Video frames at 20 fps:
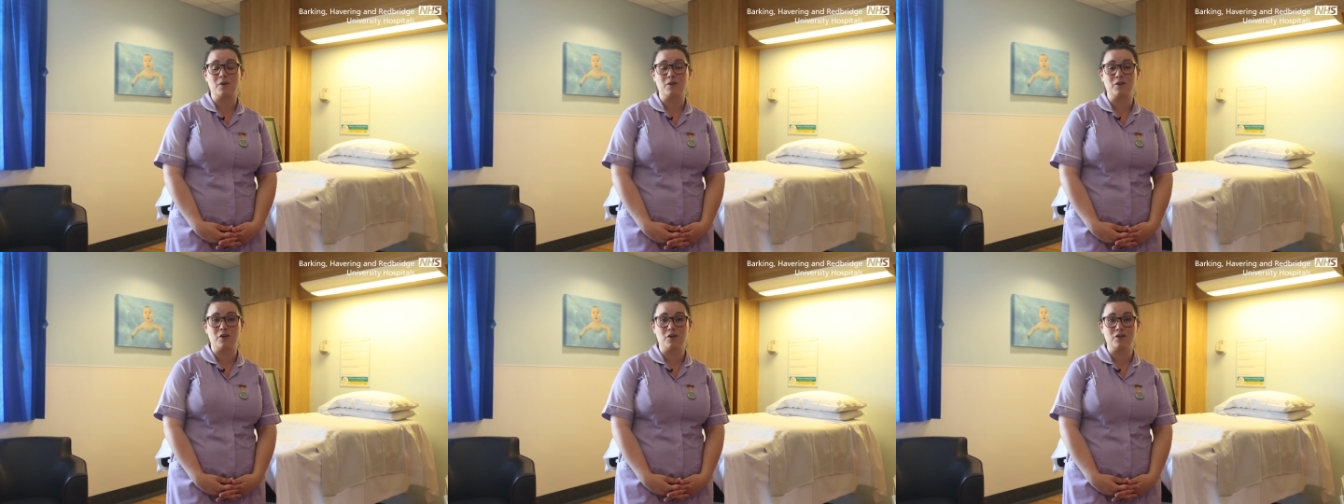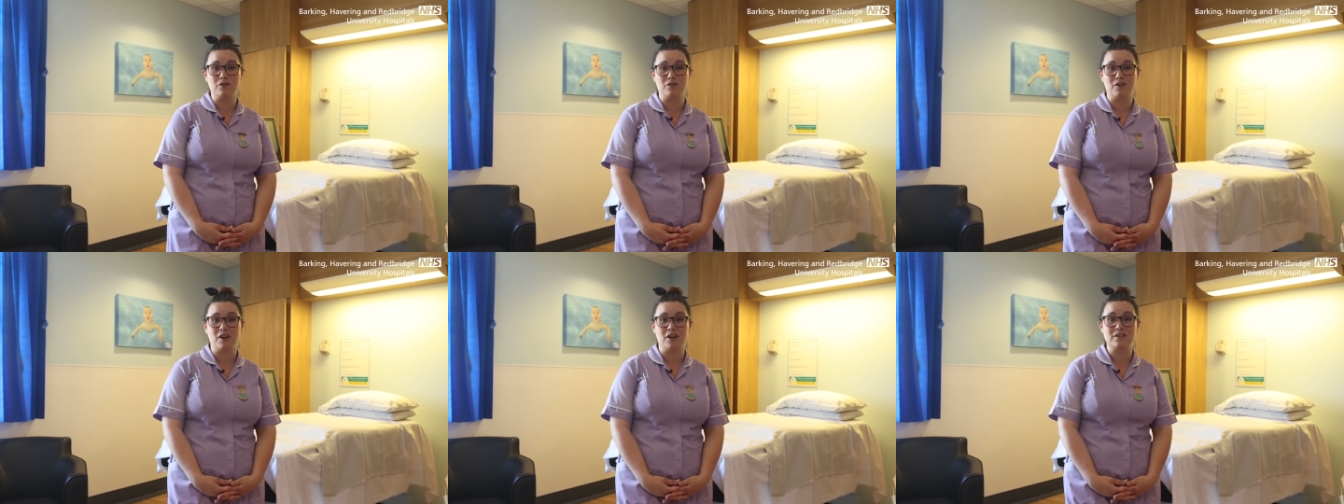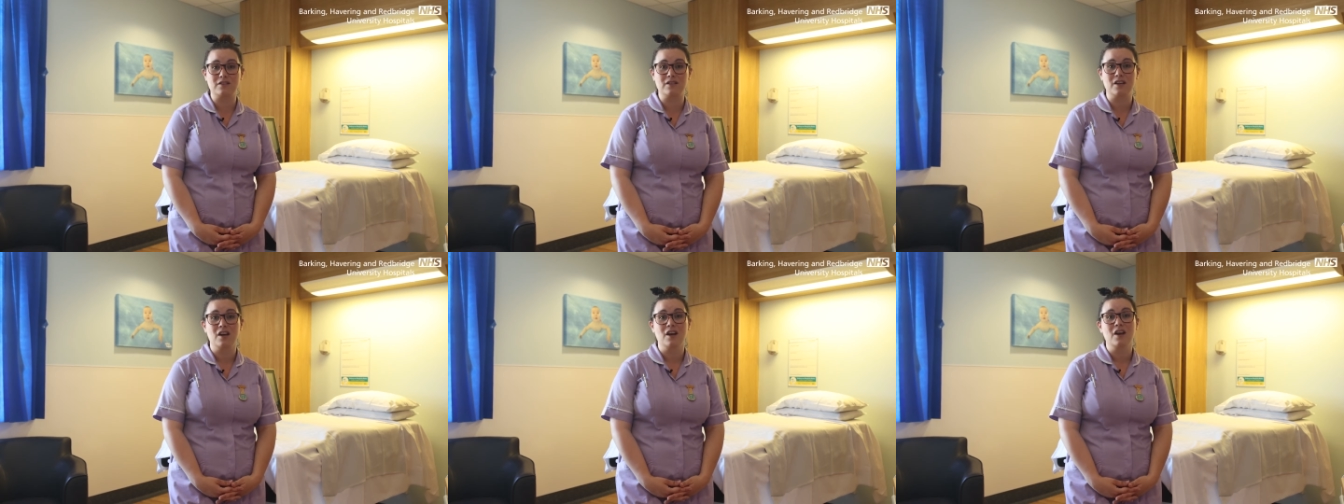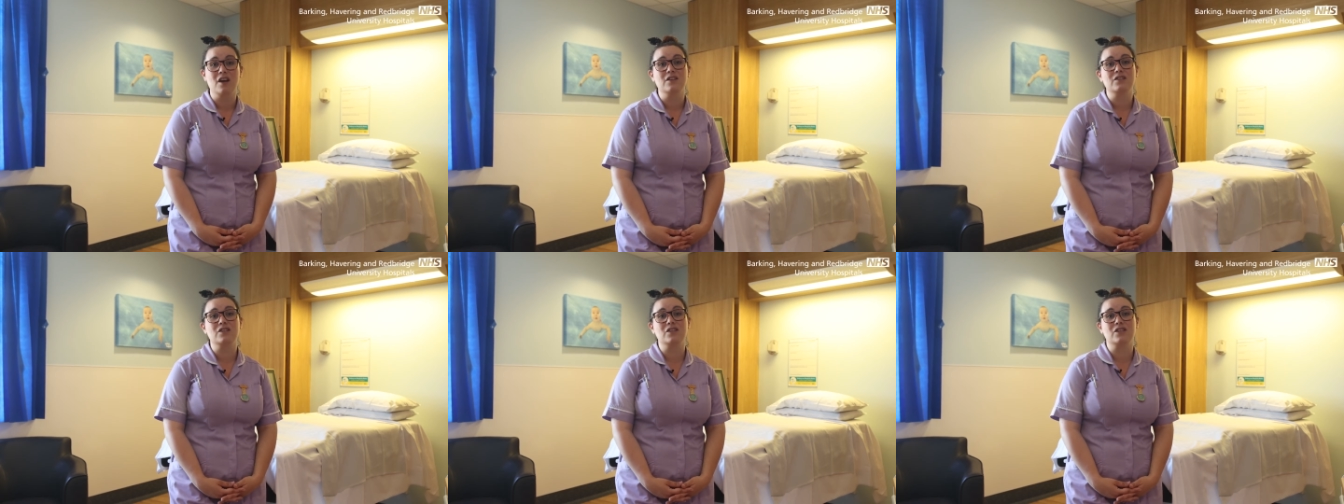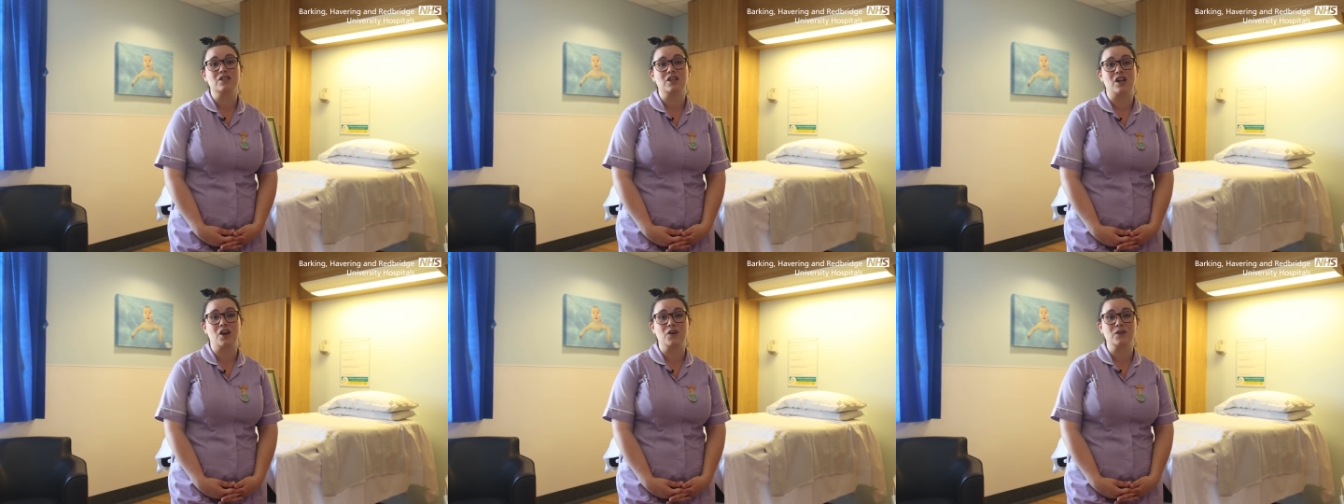uterus to
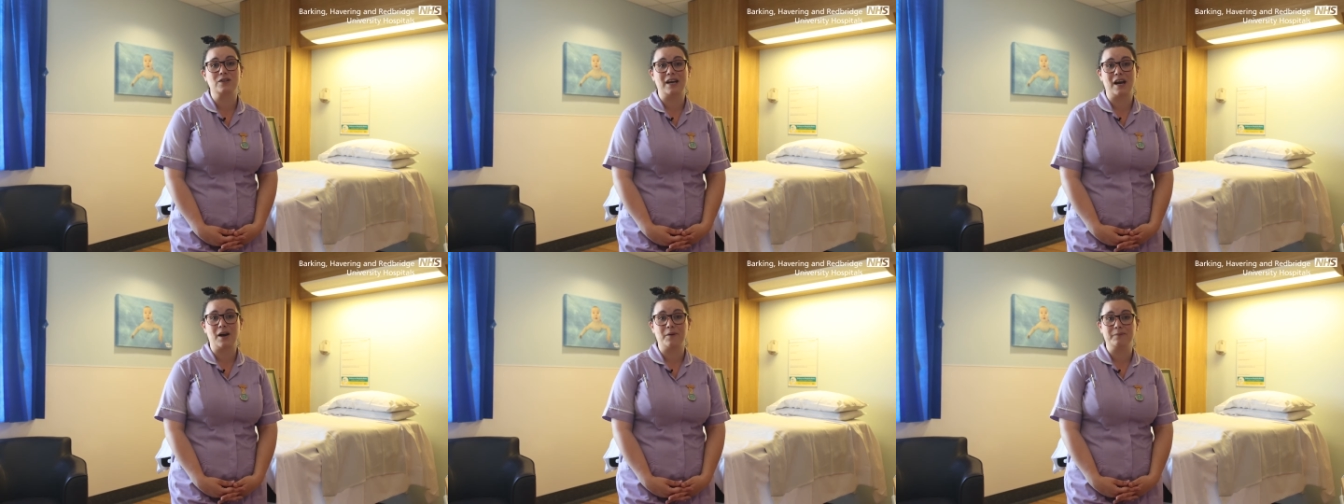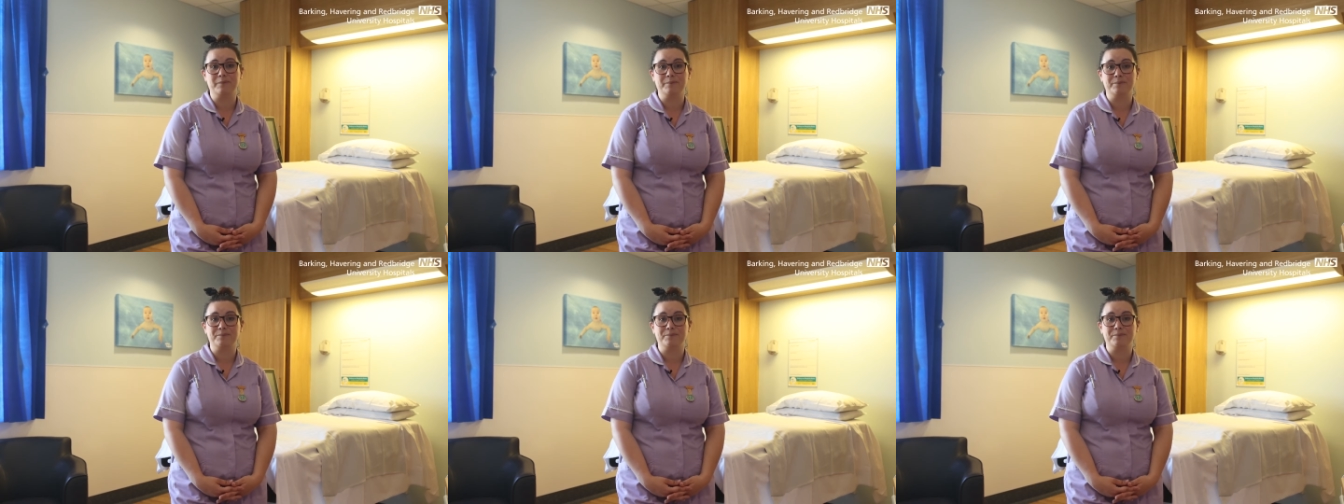slow down.